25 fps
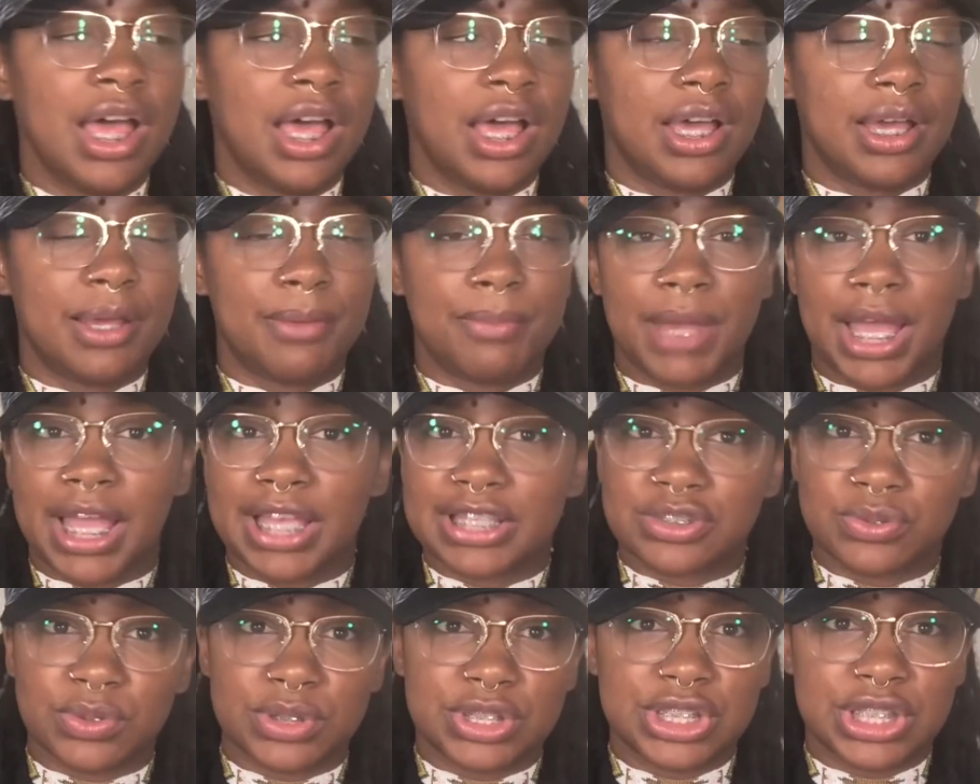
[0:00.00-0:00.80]
I
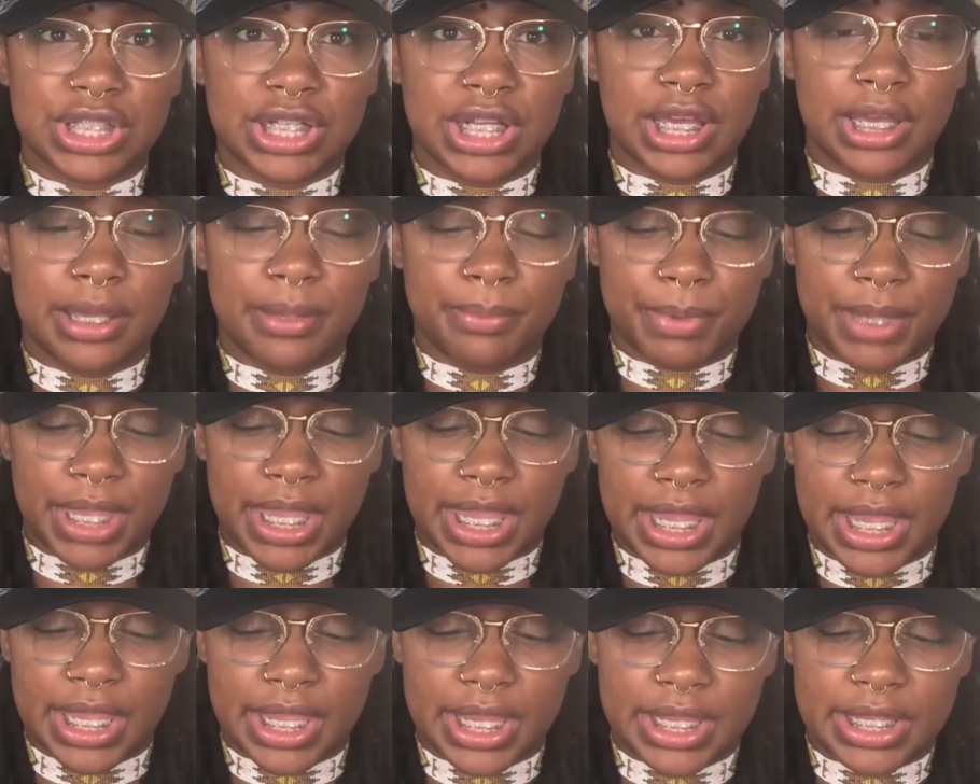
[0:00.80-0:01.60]
switch it up,
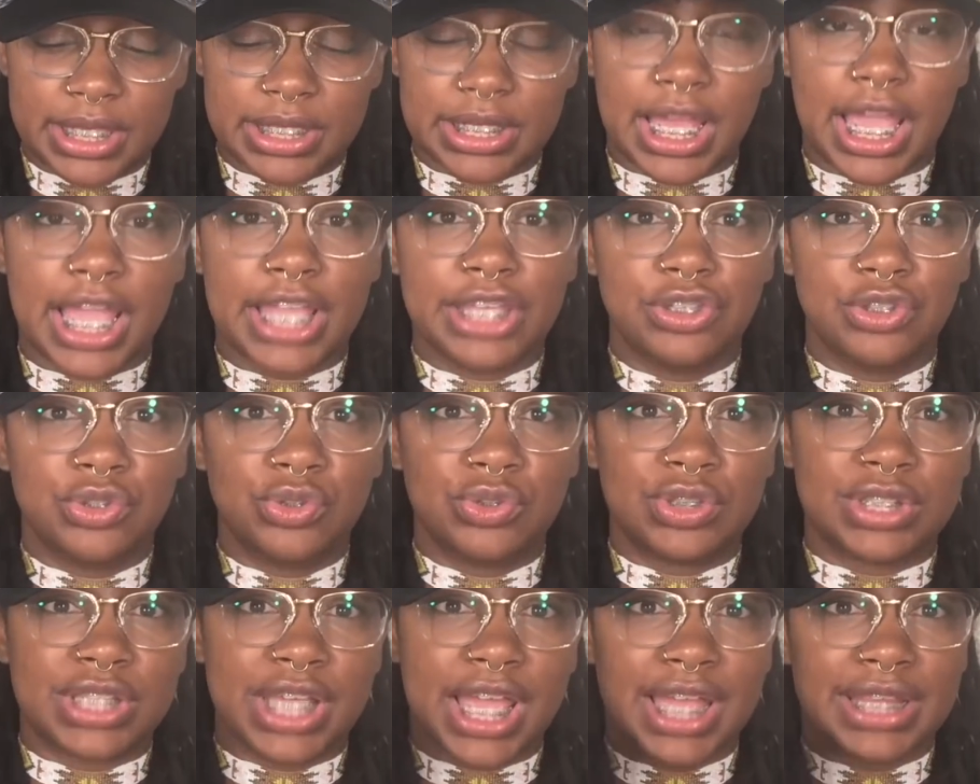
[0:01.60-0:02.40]
and I
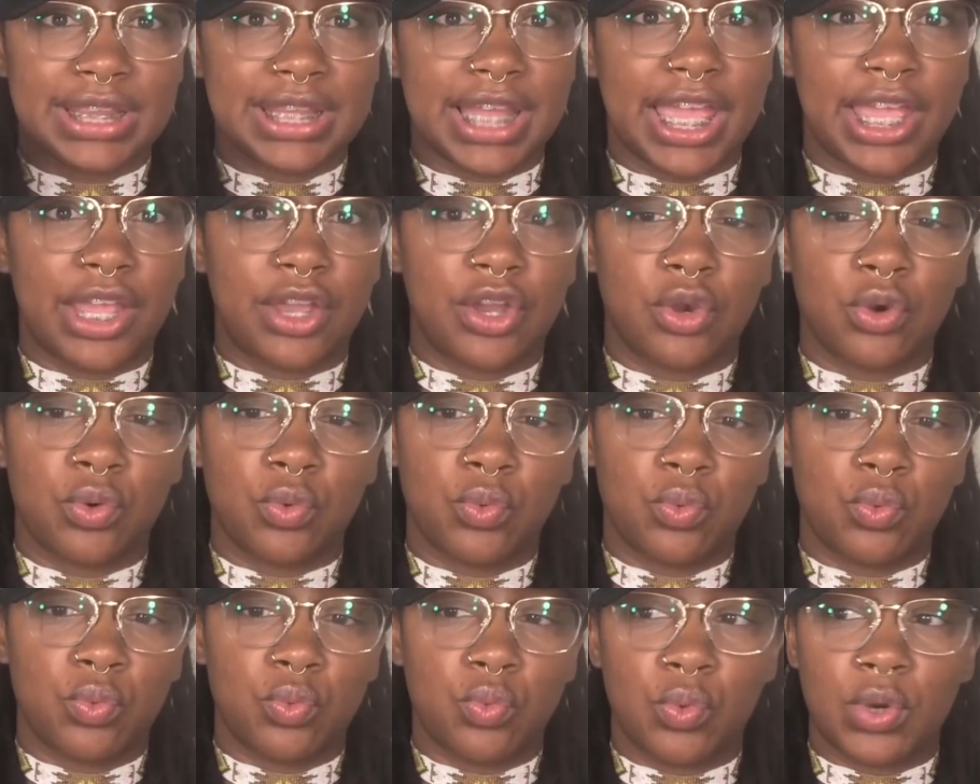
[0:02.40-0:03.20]
use that like
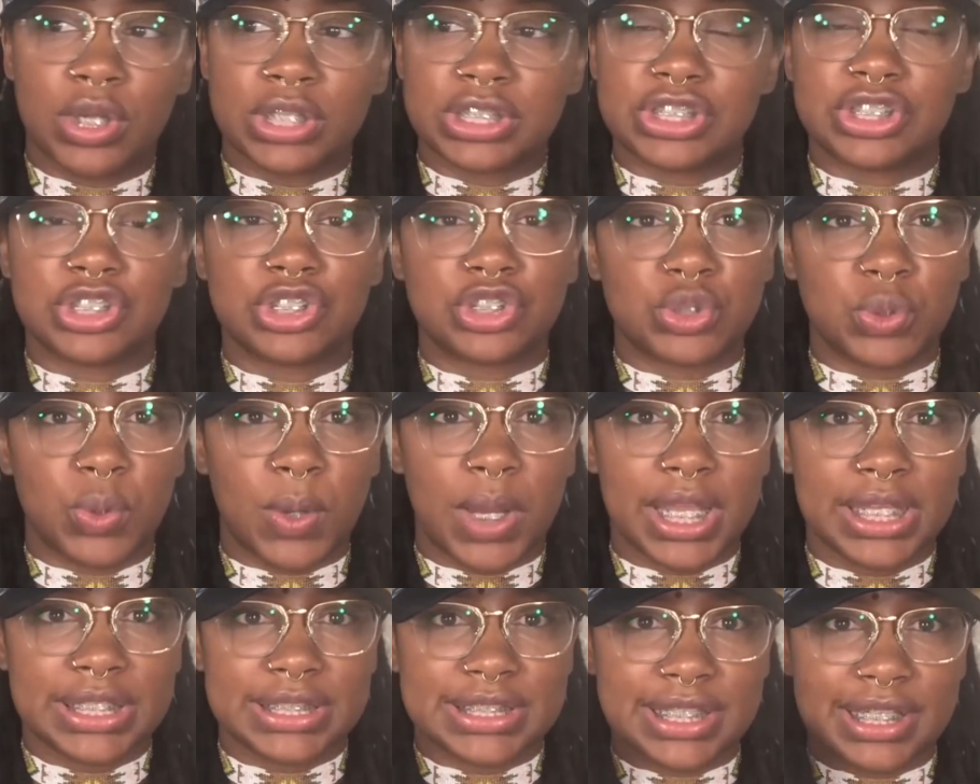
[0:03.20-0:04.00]
once to
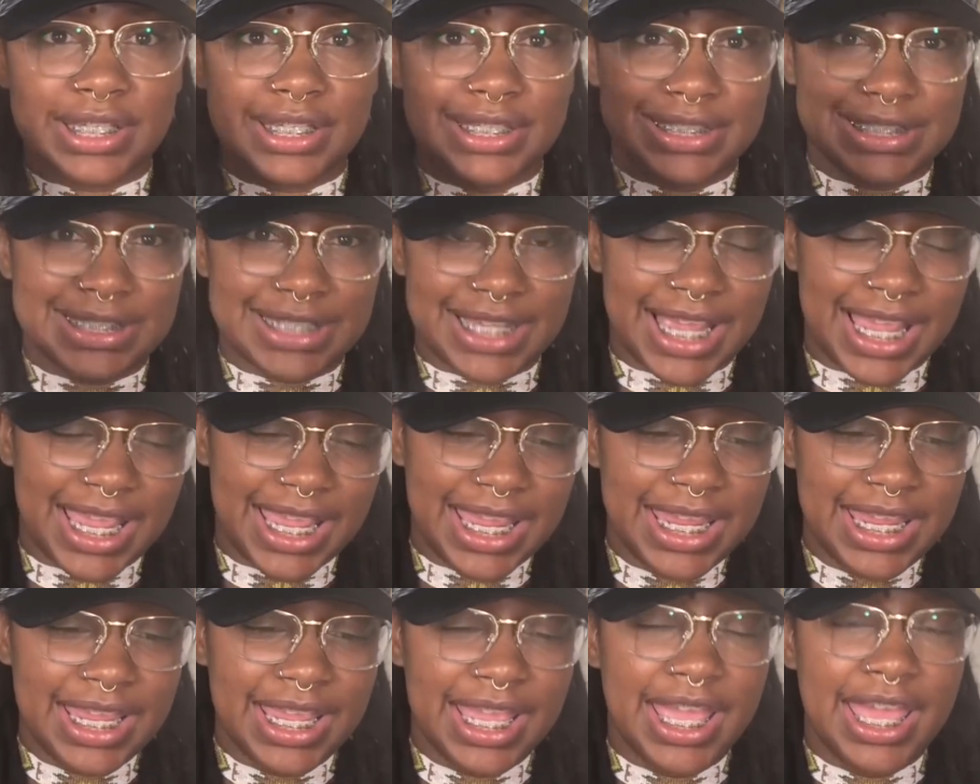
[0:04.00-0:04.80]
twice a
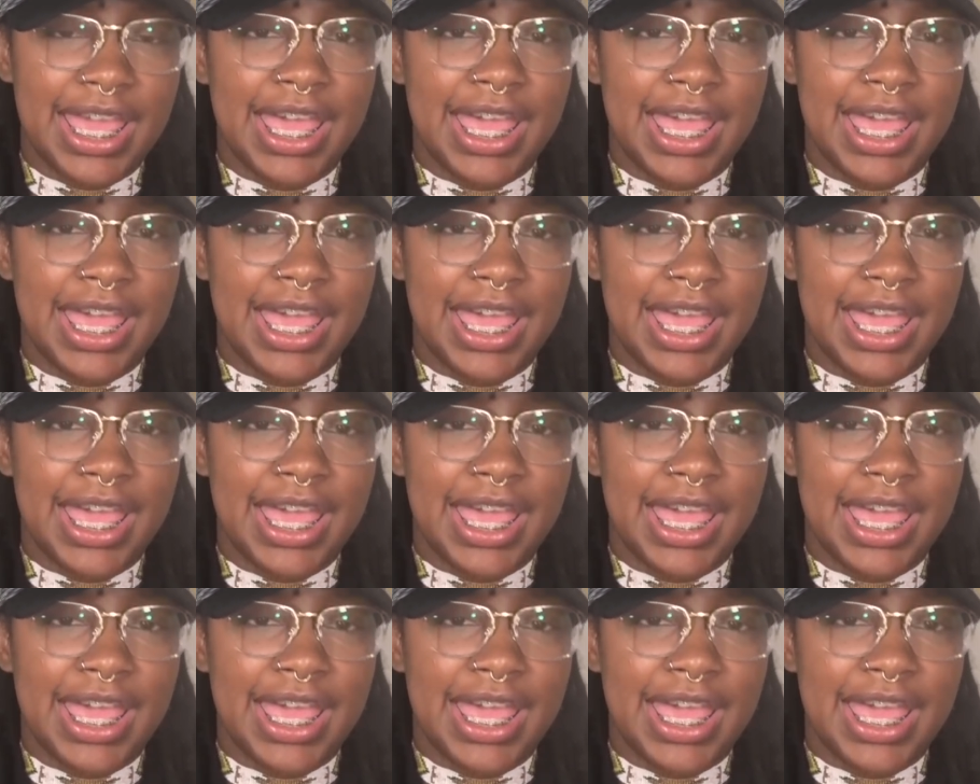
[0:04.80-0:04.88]
day.